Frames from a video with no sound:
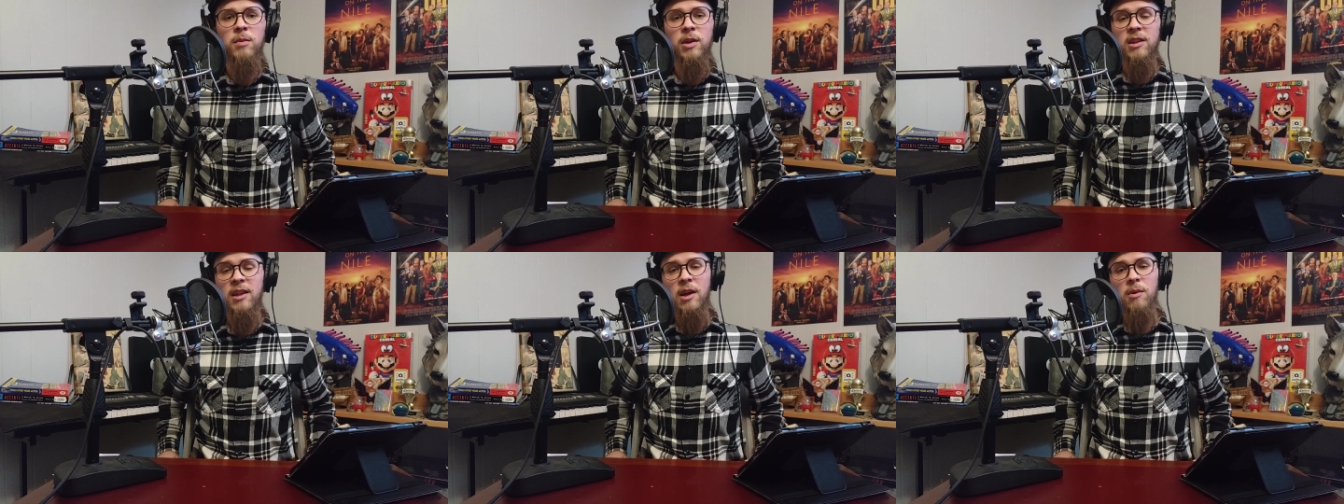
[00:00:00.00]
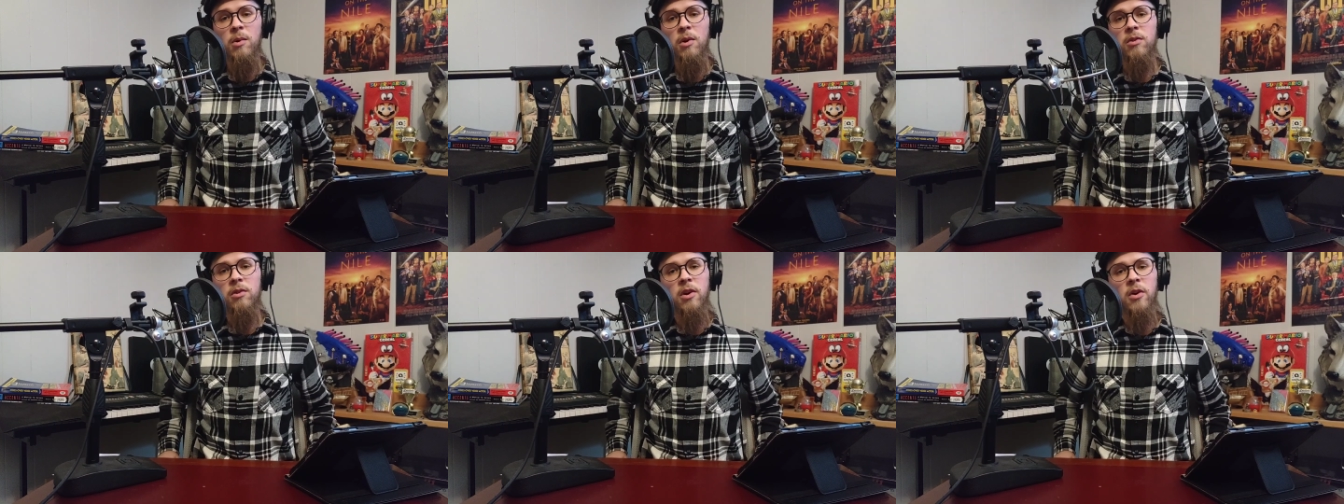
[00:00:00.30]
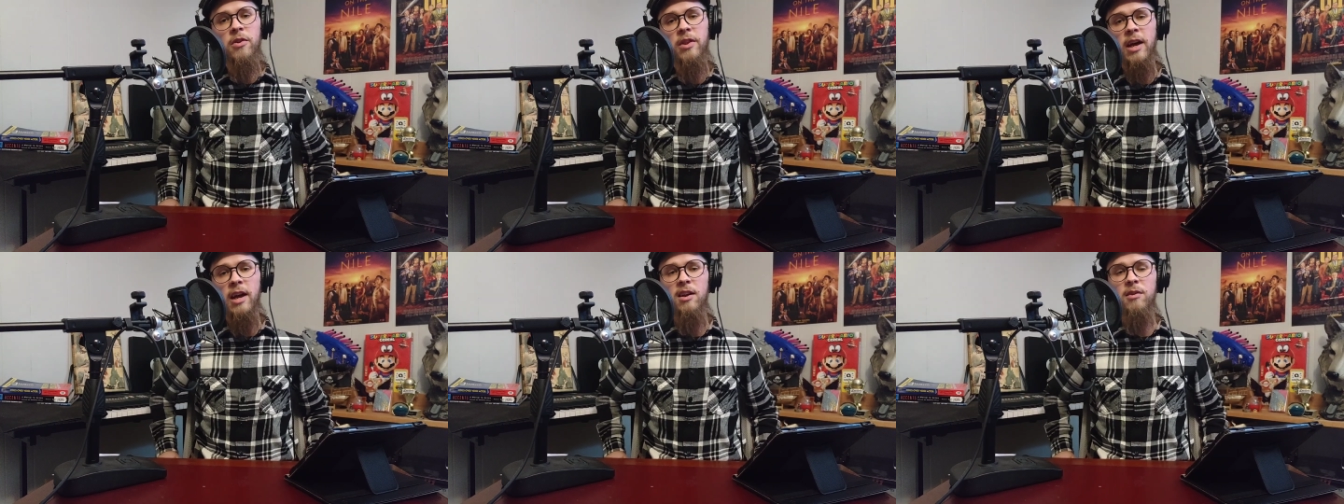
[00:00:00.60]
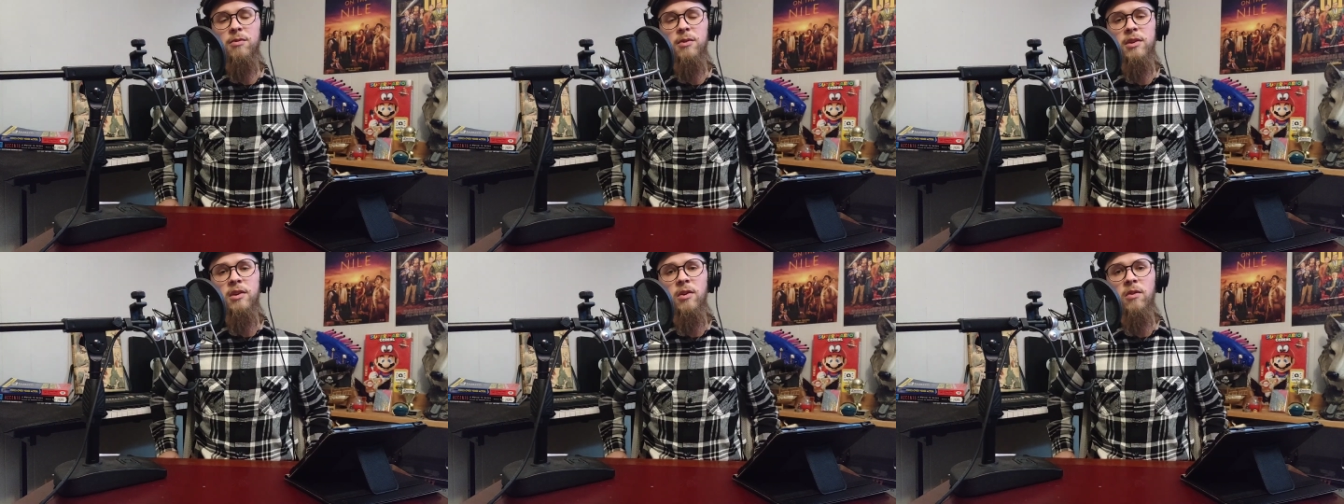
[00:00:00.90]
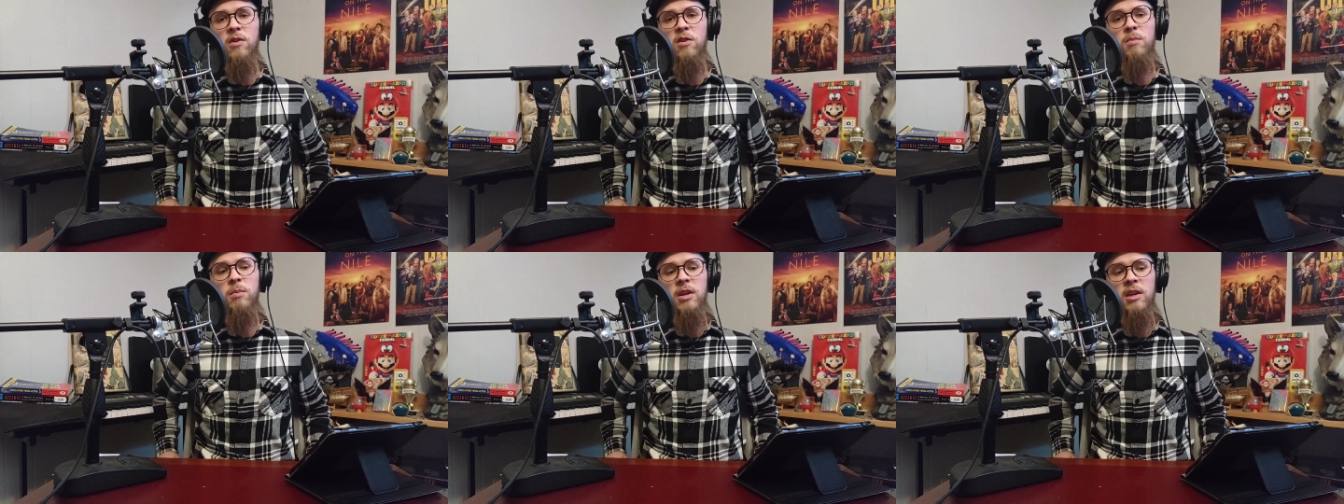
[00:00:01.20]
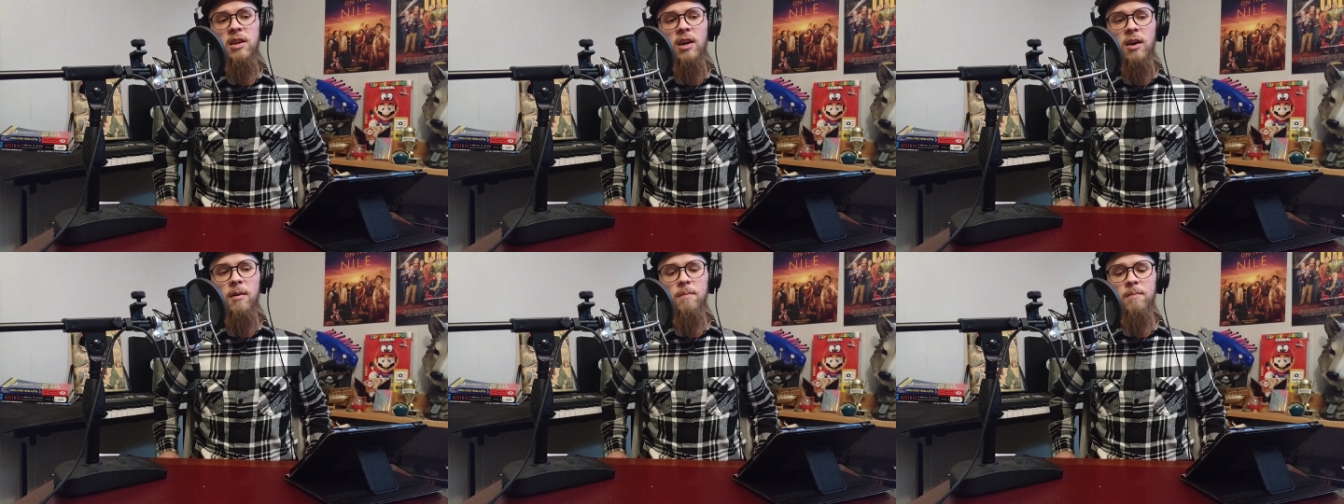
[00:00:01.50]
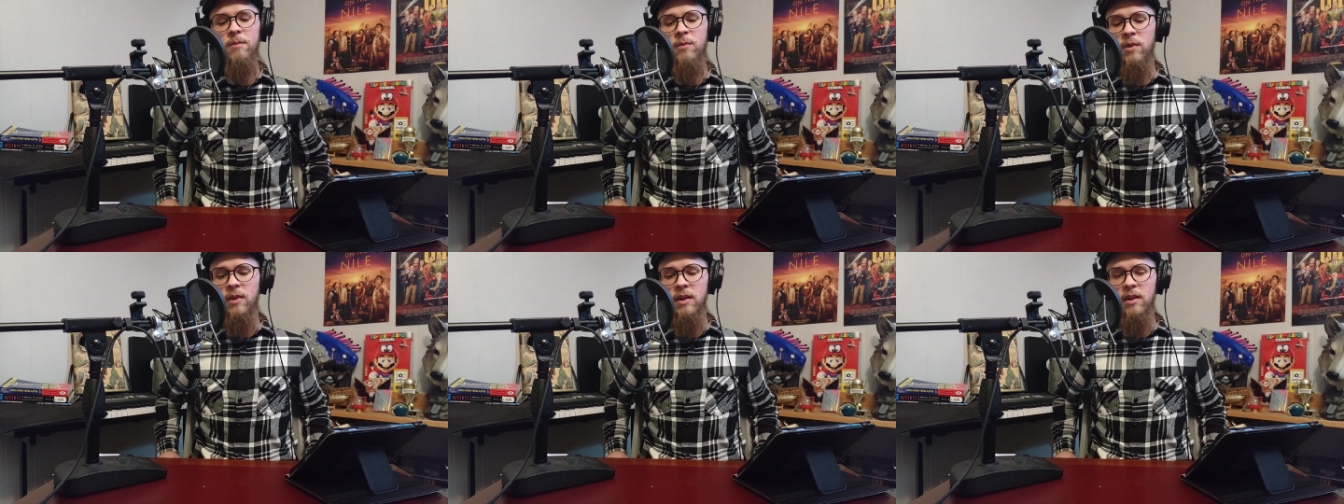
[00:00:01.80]
But they won't know that if we don't speak
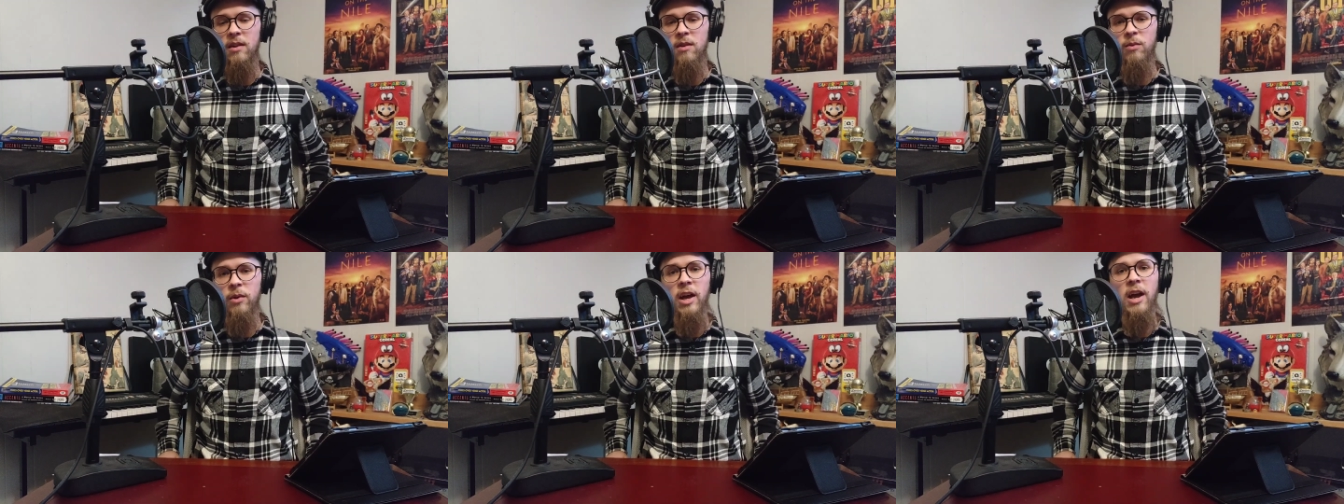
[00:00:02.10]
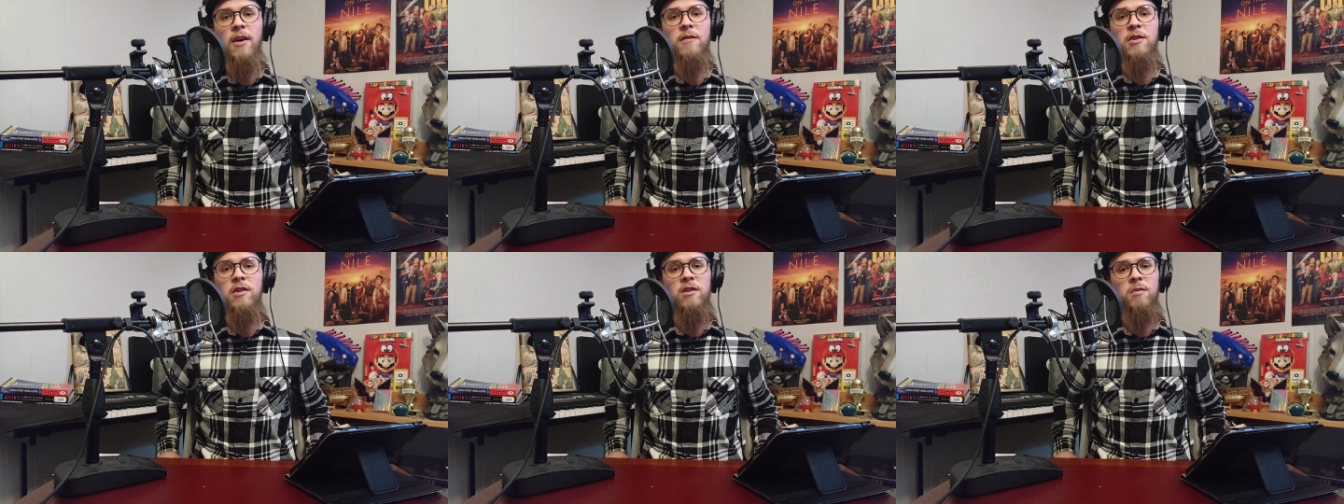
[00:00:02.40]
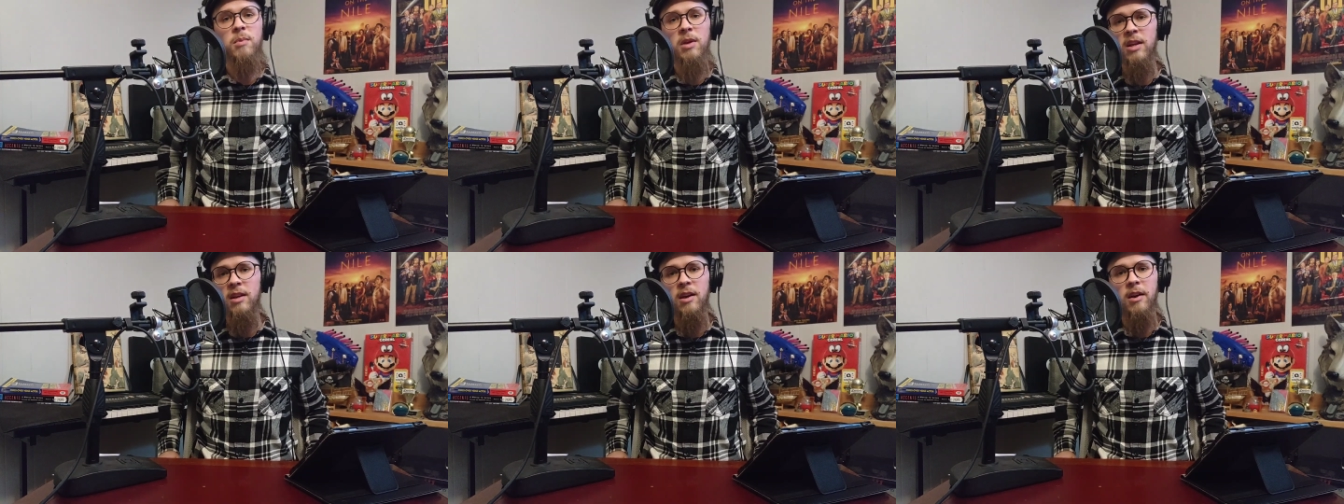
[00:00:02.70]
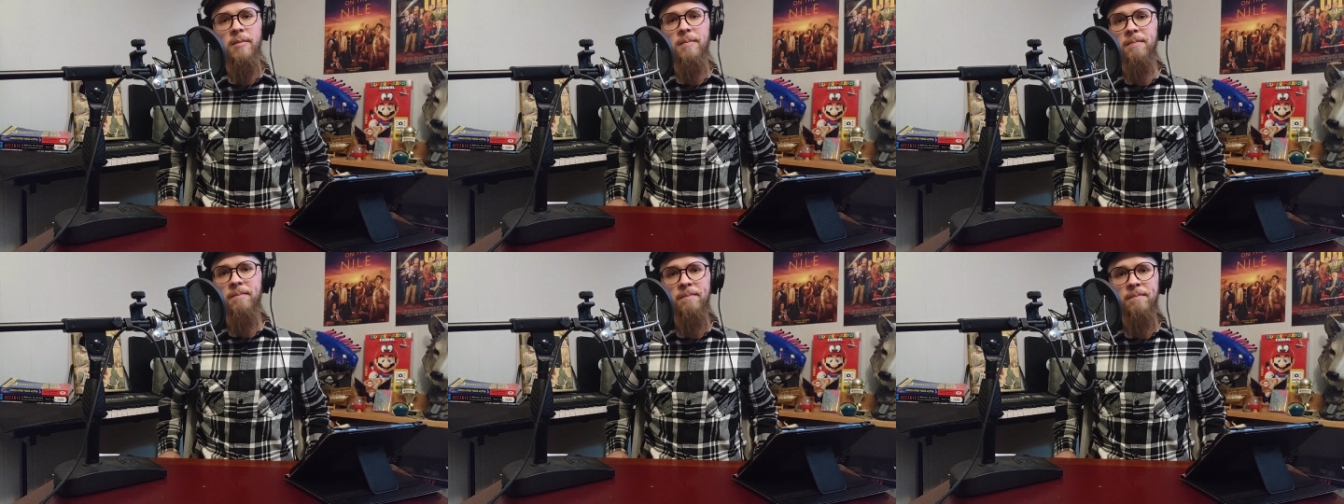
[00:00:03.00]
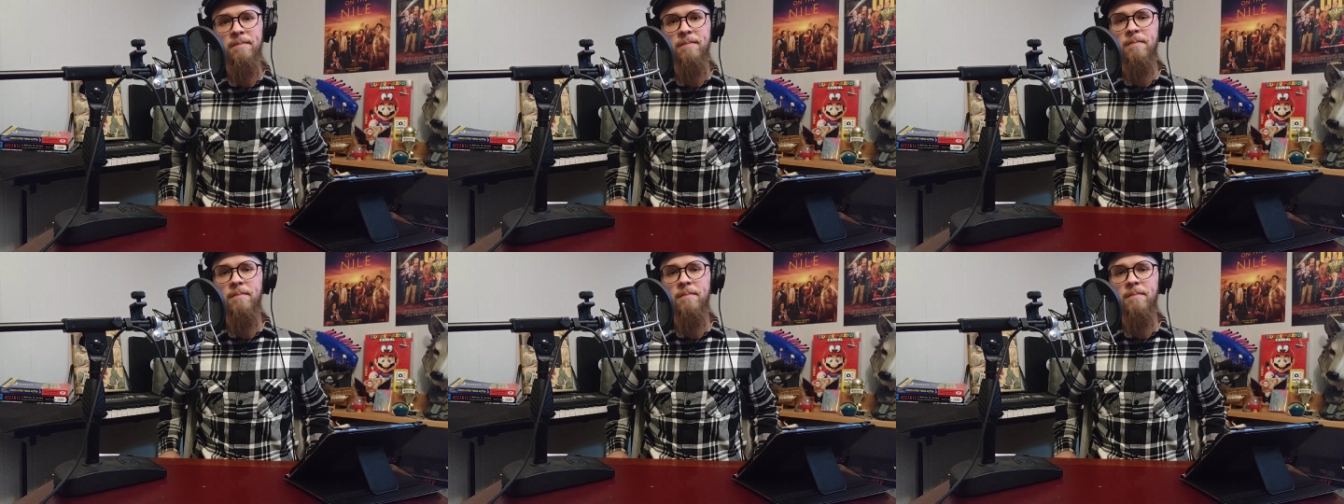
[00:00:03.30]
up. We have to speak up.